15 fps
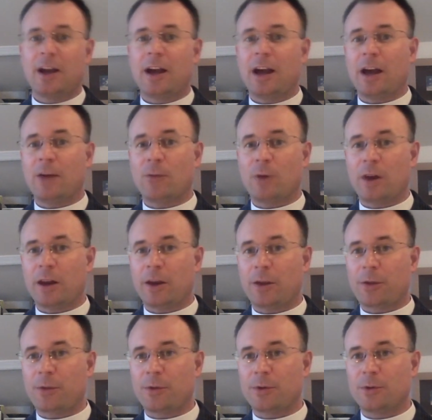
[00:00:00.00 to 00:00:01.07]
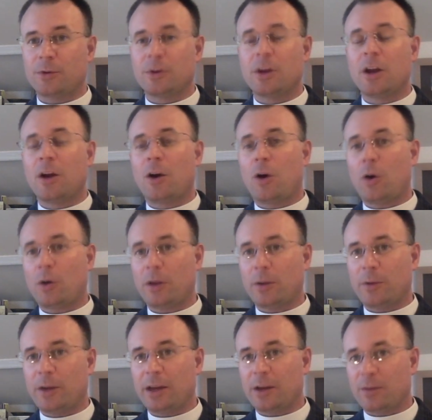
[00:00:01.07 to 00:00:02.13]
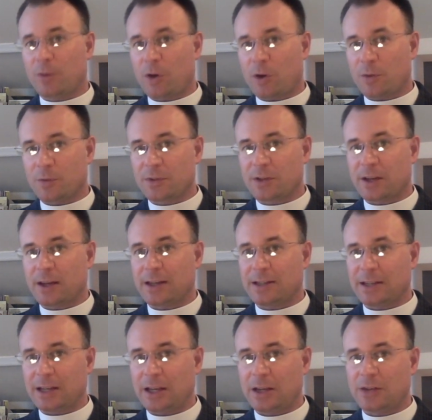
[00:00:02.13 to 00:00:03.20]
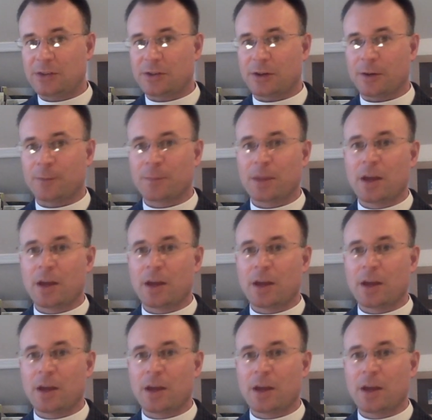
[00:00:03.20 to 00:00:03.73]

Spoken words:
and running through Holy Week and Palm Sunday to Easter.